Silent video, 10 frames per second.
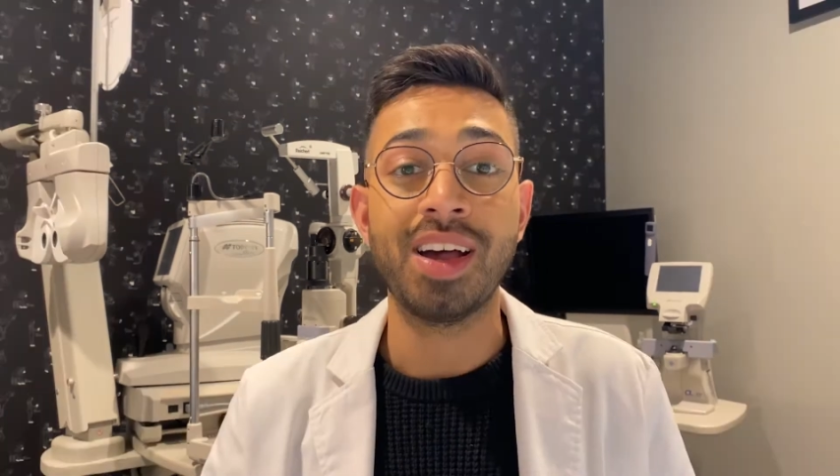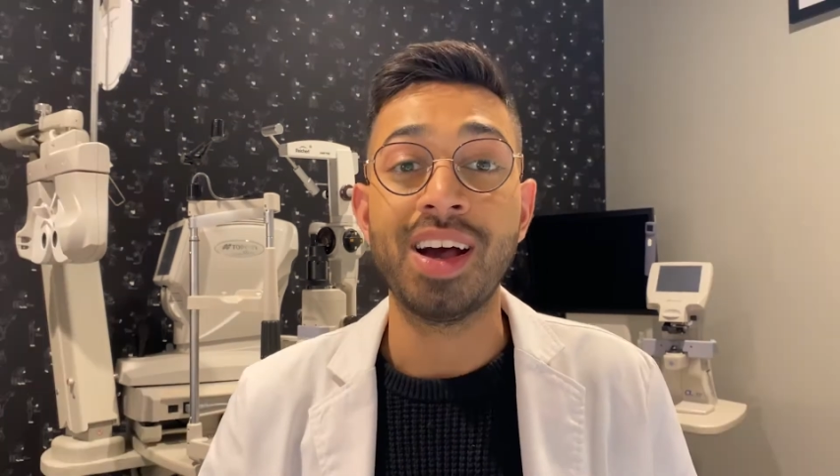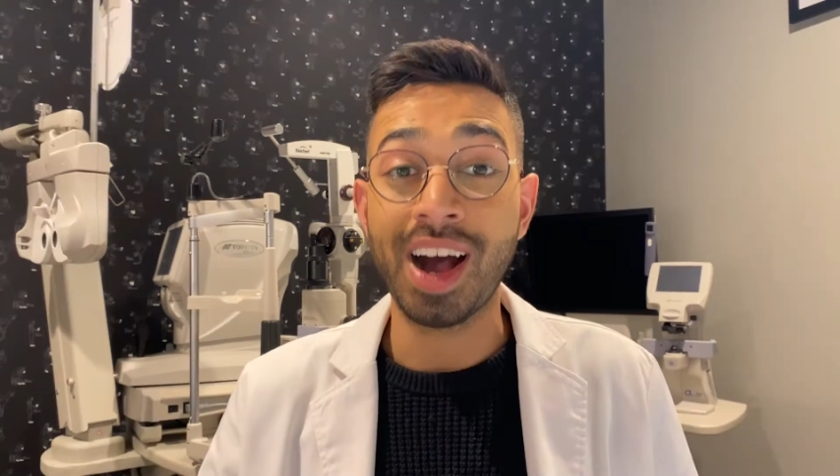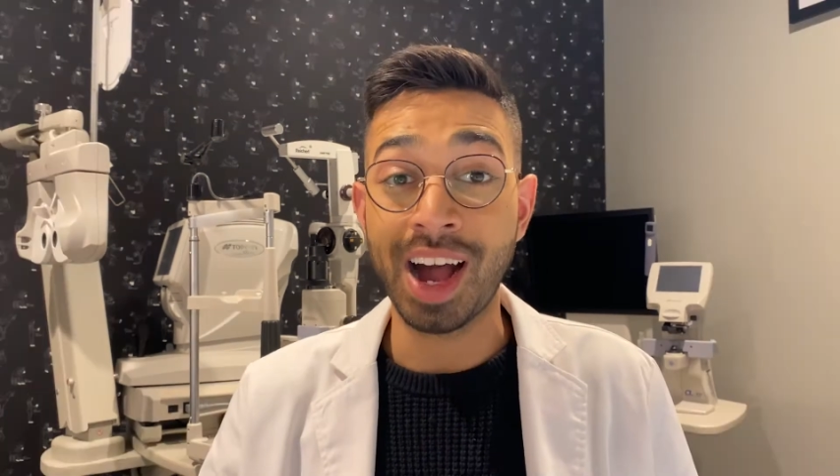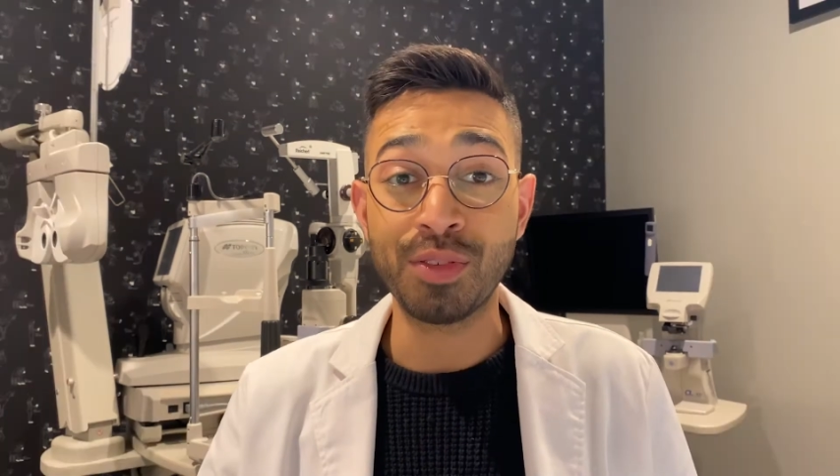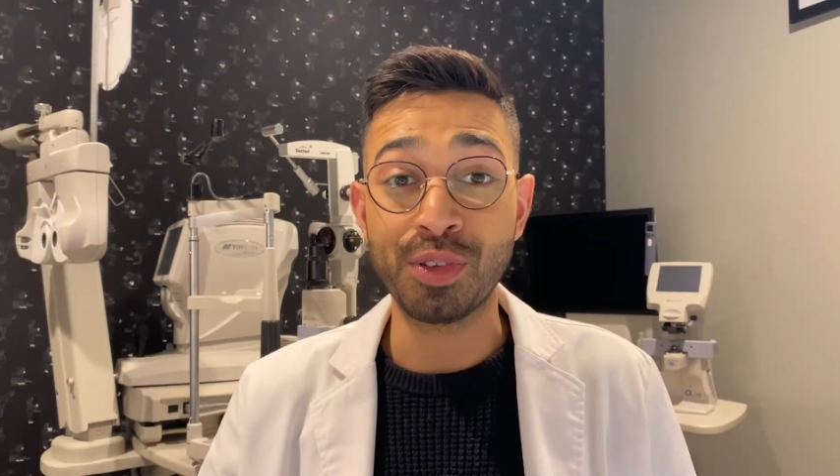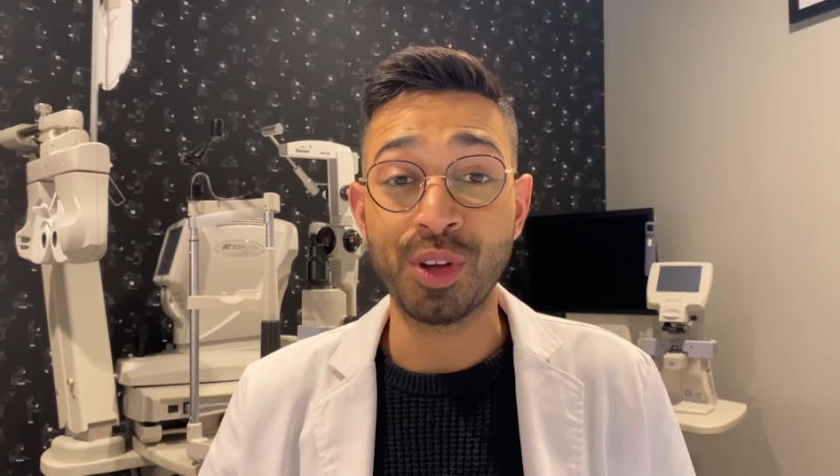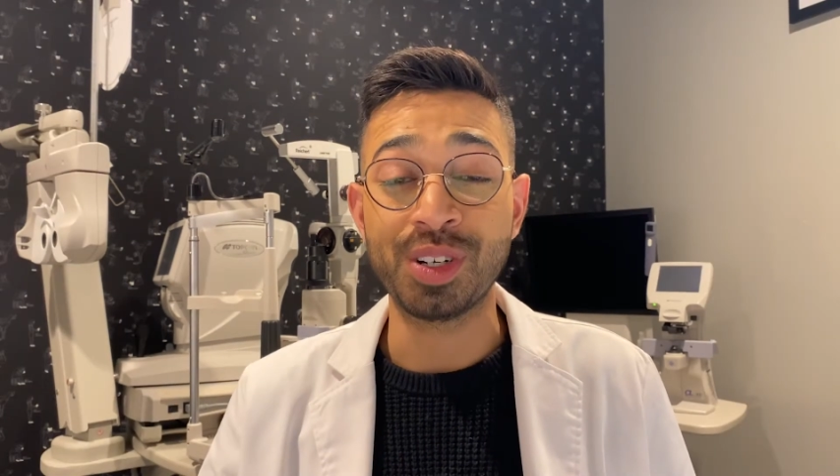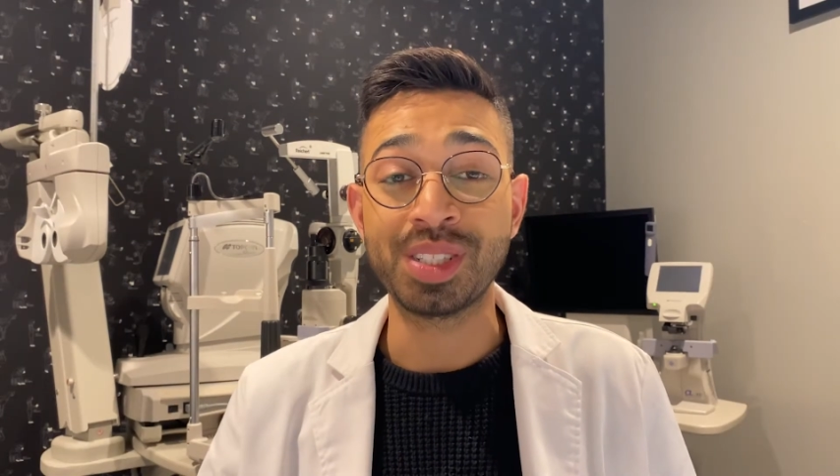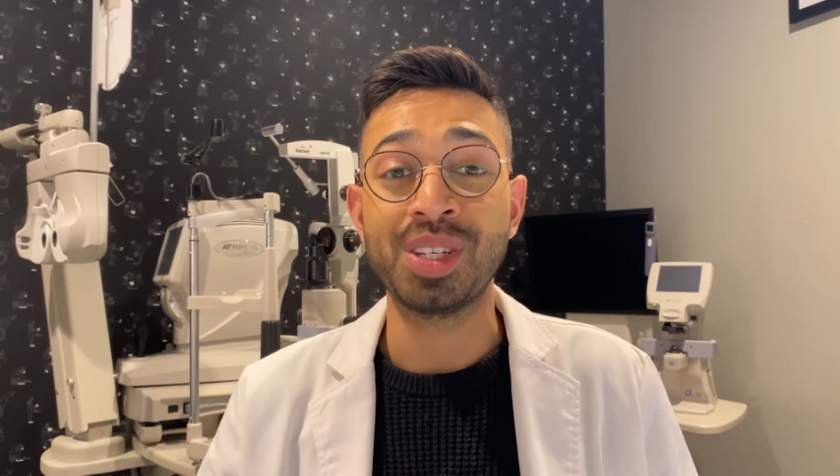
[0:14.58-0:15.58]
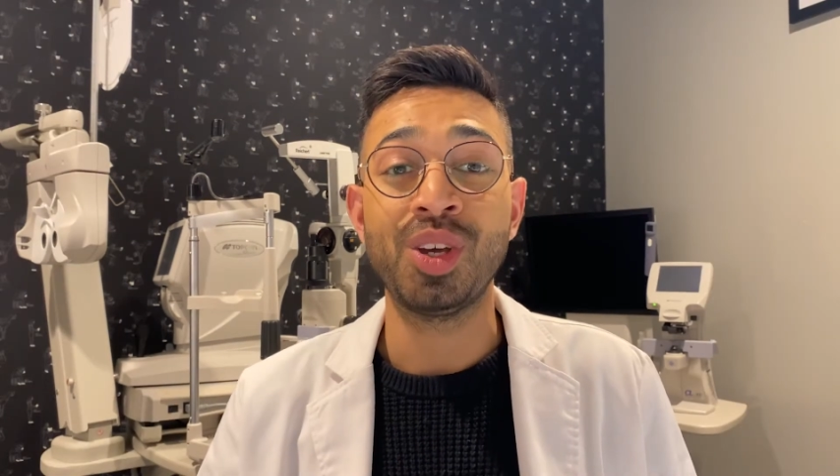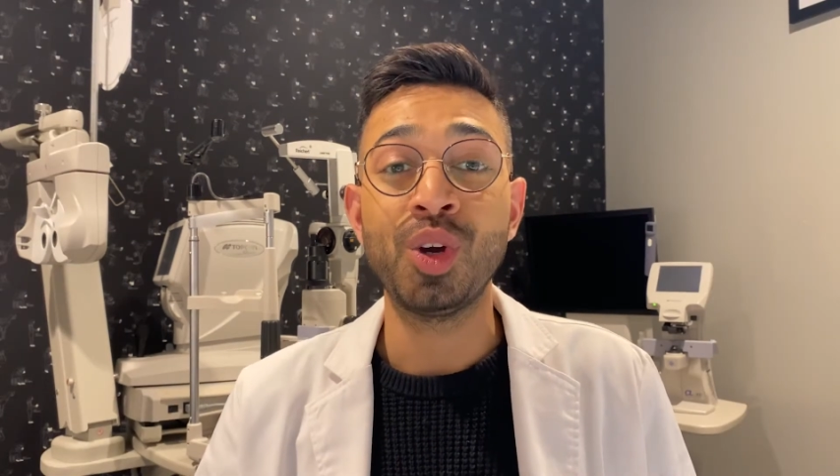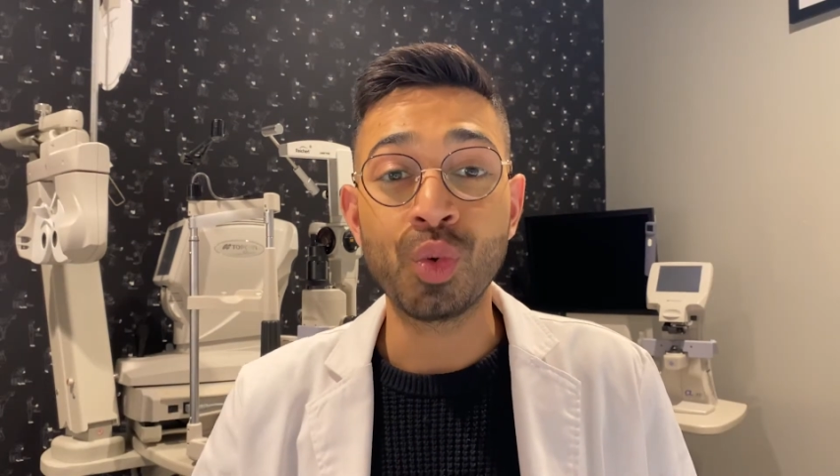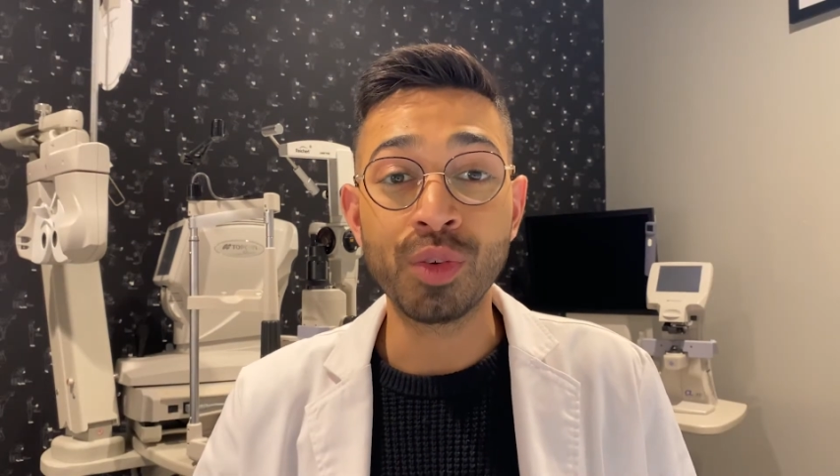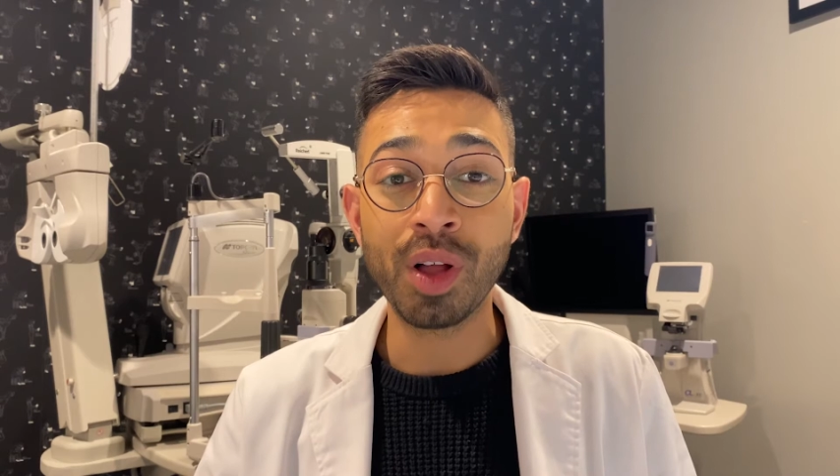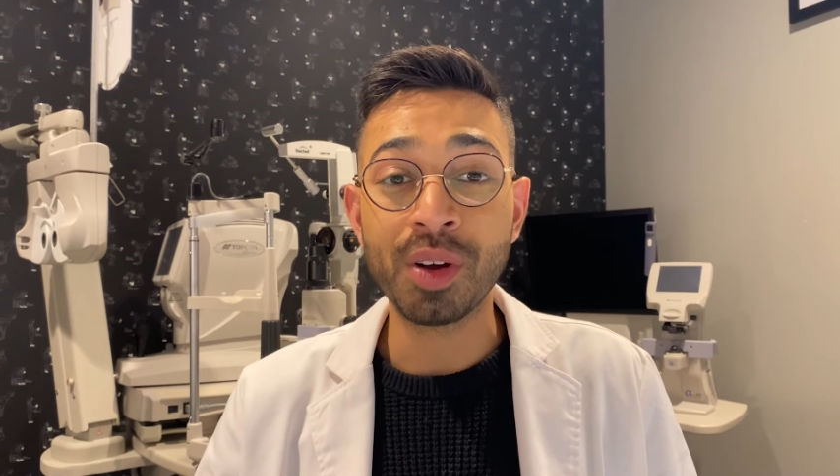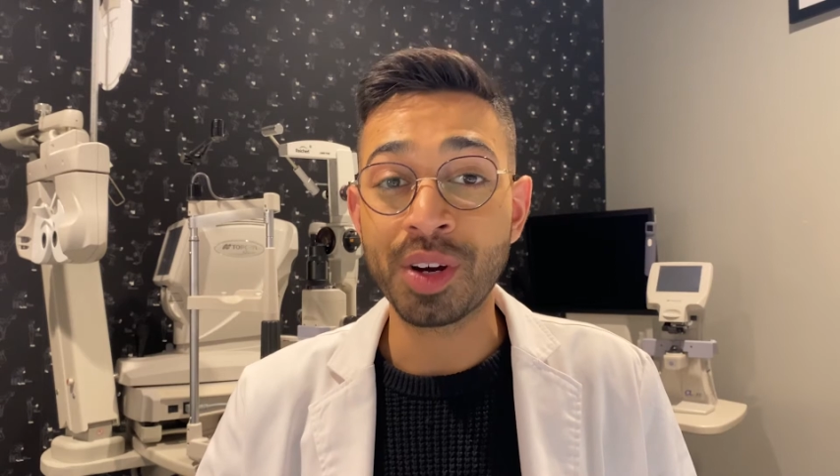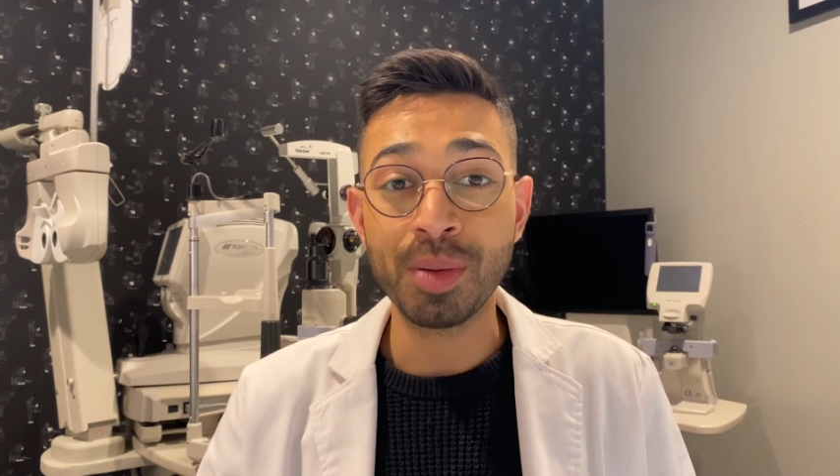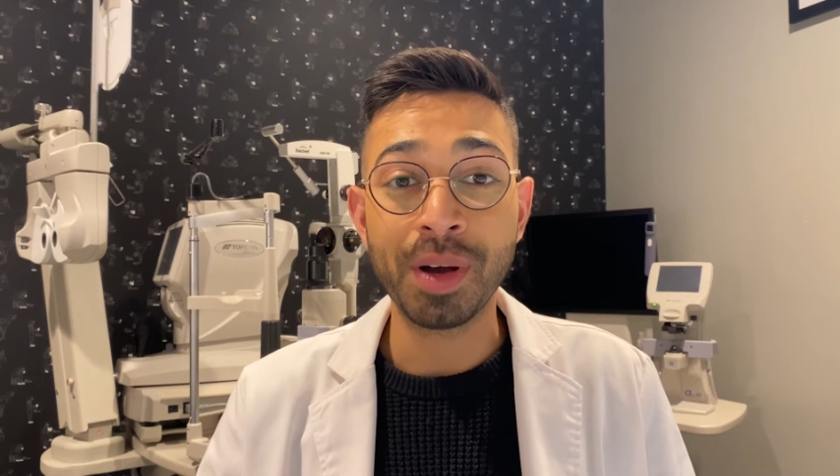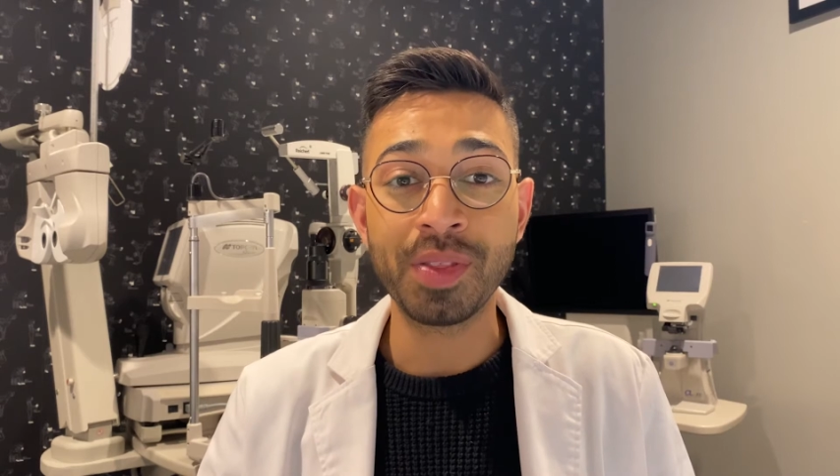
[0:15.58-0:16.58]
Eye floaters. We've all heard
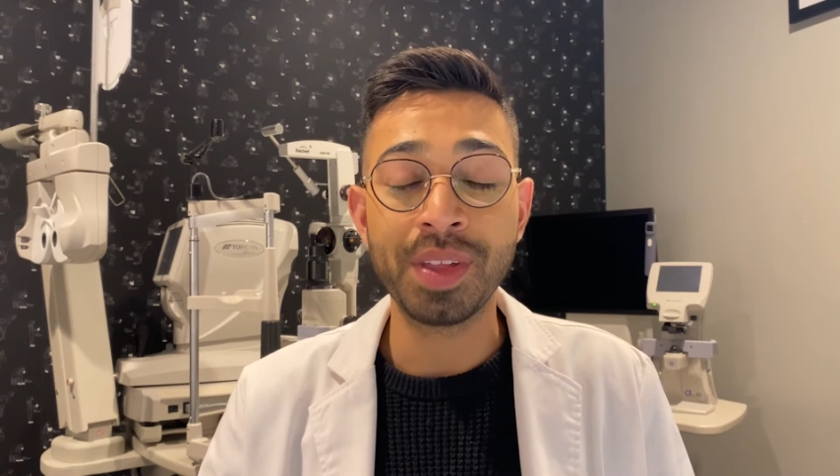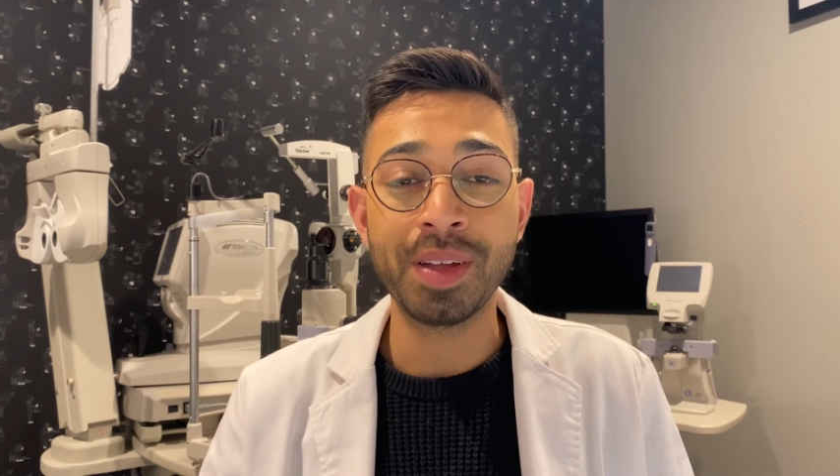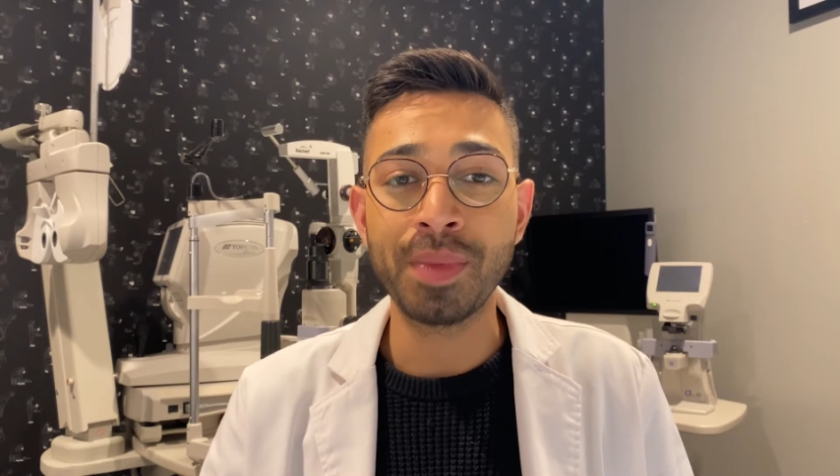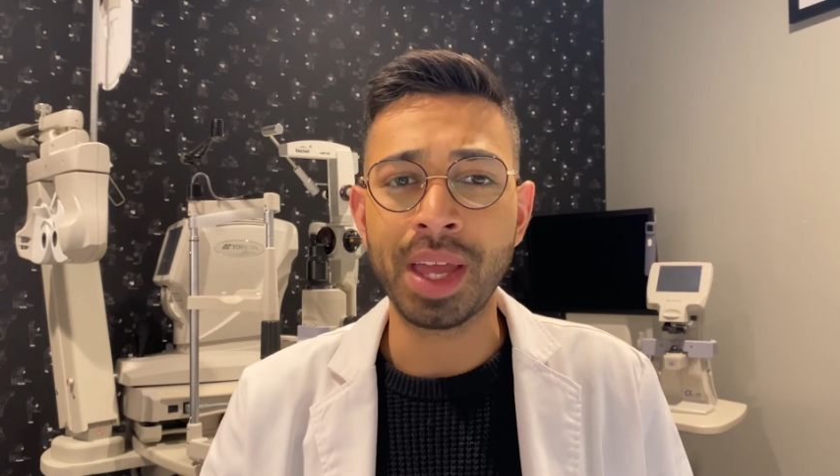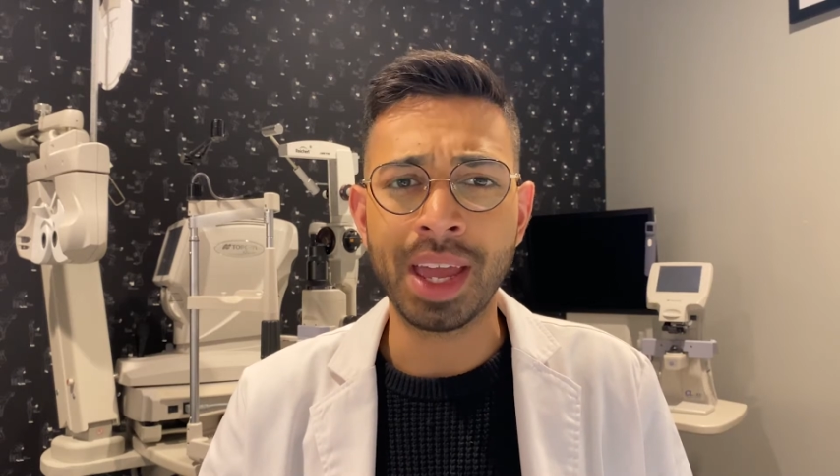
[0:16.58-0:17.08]
about them,